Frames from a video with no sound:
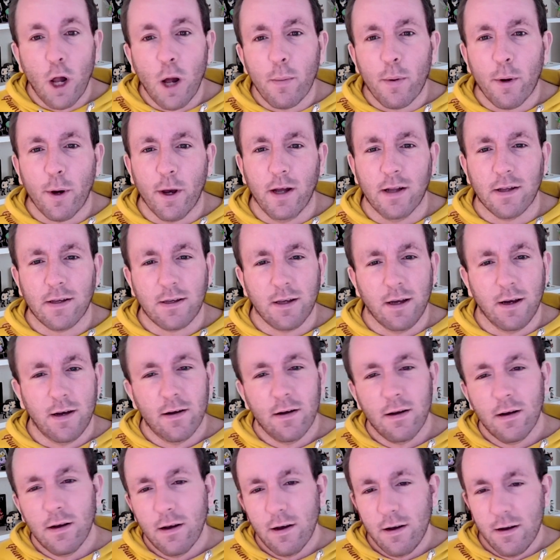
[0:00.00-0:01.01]
points that
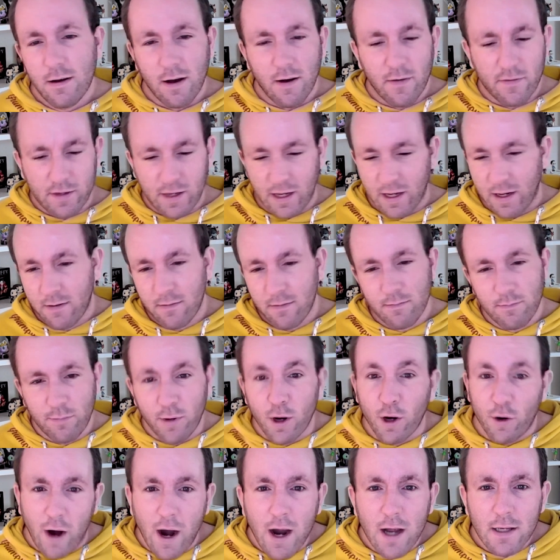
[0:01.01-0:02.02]
obviously
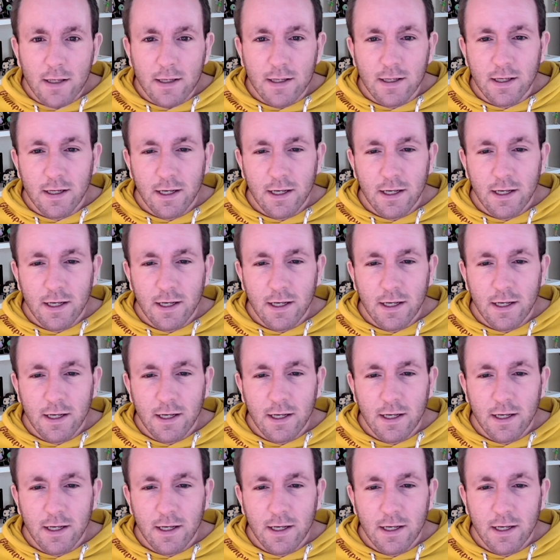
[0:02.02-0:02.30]
progress,